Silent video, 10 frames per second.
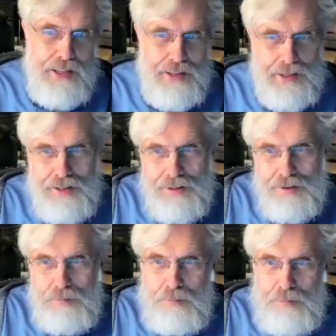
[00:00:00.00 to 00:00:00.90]

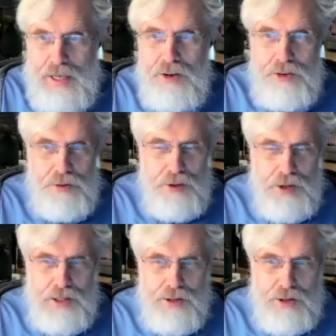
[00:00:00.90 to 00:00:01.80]
uh, manager
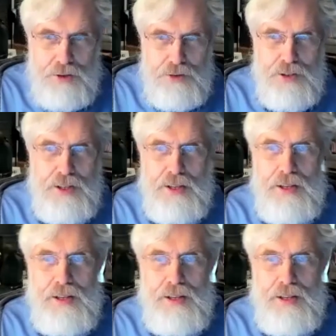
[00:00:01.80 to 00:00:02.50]
running the QC